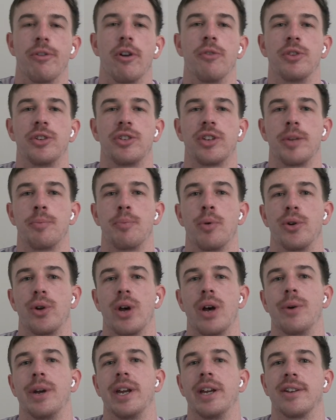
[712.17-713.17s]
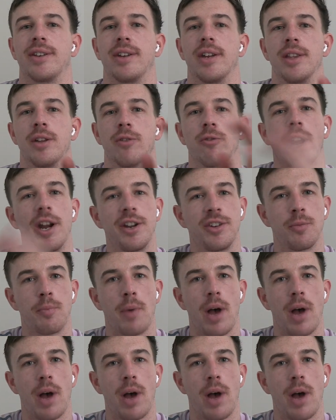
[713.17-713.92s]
obviously put our eggs in the Razor